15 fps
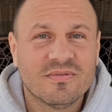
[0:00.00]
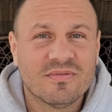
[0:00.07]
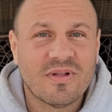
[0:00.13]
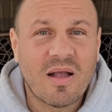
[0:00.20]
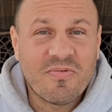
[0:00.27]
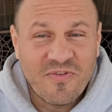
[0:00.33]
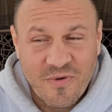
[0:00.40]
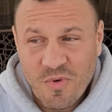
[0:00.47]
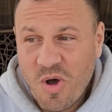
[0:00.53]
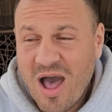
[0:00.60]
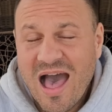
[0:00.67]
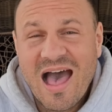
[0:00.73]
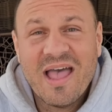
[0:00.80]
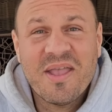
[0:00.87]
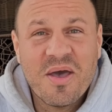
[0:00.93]
I'm from
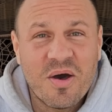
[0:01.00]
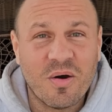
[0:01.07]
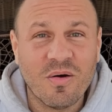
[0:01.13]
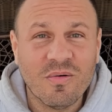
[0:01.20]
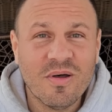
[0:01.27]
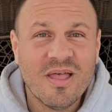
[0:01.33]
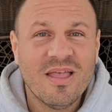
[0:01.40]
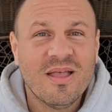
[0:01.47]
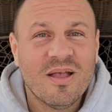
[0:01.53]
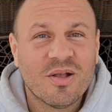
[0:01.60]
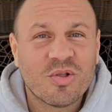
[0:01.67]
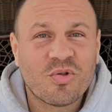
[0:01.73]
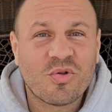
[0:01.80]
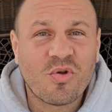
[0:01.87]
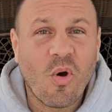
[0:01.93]
Ohio.
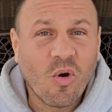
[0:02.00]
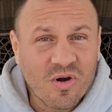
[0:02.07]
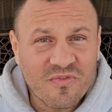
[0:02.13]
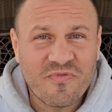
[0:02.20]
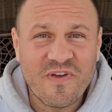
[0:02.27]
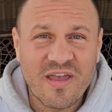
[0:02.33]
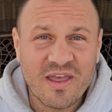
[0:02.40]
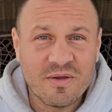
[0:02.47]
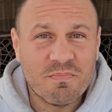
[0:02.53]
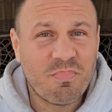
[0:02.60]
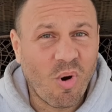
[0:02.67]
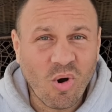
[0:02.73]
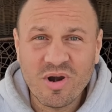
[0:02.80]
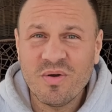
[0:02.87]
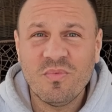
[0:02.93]
Corn fed,
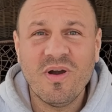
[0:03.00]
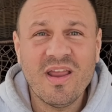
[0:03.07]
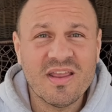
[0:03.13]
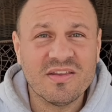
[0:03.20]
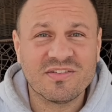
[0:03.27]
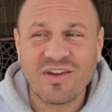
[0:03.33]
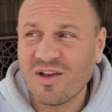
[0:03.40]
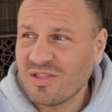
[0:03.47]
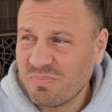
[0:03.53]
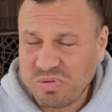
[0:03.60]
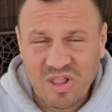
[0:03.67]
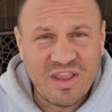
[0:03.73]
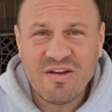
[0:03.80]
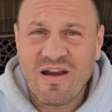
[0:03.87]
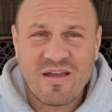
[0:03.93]
born and raised, on the
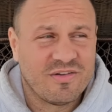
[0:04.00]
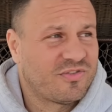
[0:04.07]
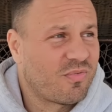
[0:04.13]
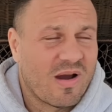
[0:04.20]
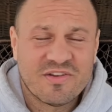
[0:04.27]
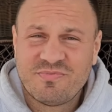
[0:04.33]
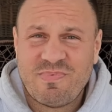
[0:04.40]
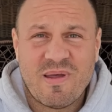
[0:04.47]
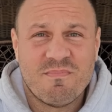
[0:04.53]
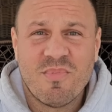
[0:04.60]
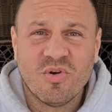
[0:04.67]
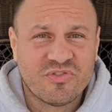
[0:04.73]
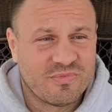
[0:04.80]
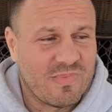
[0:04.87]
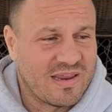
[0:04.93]
playground is where I spent
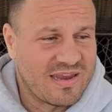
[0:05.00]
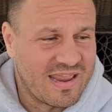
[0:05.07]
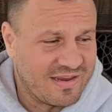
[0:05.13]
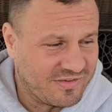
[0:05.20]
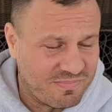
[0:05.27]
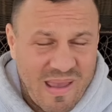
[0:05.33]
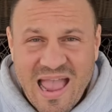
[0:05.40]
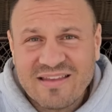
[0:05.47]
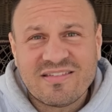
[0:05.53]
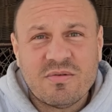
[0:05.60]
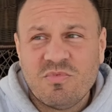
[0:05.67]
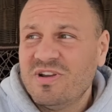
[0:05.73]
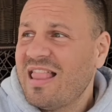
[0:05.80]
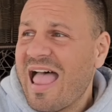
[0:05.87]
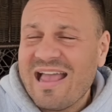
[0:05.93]
most of my days.
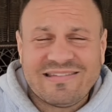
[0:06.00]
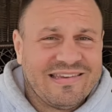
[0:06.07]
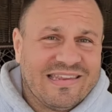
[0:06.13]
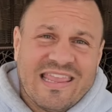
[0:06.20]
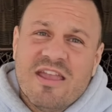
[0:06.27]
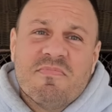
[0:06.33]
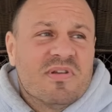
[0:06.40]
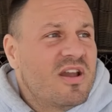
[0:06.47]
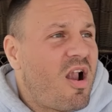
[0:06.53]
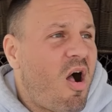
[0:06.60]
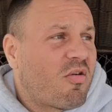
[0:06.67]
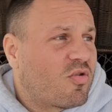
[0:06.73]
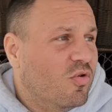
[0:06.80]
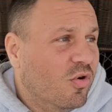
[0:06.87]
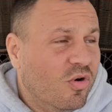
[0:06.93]
Maxing, relaxing, keeping it
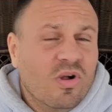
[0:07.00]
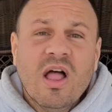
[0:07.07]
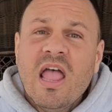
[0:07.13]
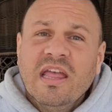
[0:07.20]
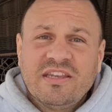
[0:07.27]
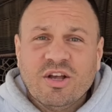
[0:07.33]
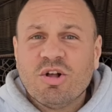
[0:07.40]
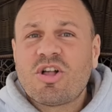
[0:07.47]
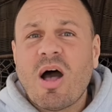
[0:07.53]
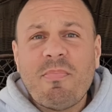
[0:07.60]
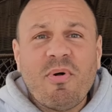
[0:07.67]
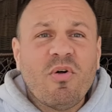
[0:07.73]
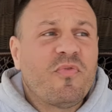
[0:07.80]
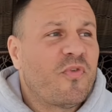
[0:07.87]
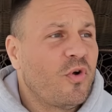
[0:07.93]
all cool, till a
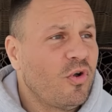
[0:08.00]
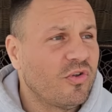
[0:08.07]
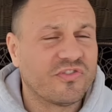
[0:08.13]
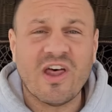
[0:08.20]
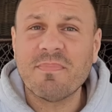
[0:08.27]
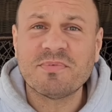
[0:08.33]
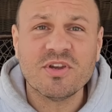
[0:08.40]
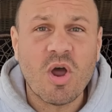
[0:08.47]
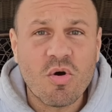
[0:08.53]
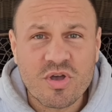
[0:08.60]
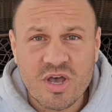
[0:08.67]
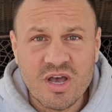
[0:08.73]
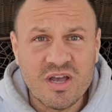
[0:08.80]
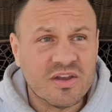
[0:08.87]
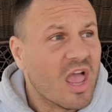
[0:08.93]
couple of fools up to no
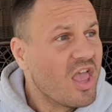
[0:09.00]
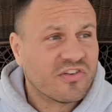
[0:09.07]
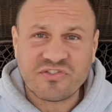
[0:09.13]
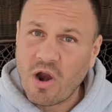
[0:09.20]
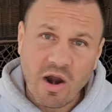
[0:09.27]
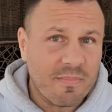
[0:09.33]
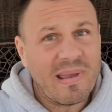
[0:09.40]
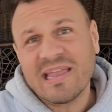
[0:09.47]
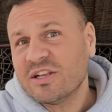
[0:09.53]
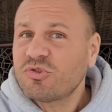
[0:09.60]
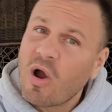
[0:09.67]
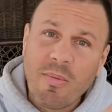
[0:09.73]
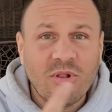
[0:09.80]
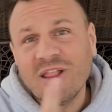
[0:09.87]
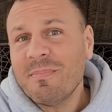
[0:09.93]
good started making
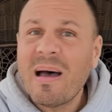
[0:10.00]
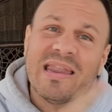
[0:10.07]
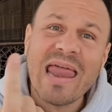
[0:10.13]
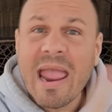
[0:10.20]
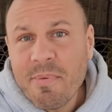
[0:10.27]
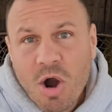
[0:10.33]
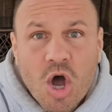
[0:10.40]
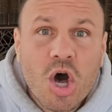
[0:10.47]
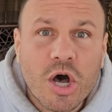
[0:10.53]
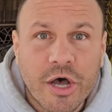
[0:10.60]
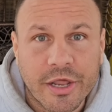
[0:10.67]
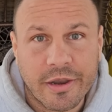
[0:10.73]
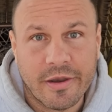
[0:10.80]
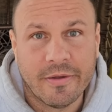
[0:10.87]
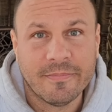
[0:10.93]
trouble in my
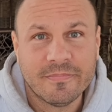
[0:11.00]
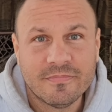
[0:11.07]
neighborhood.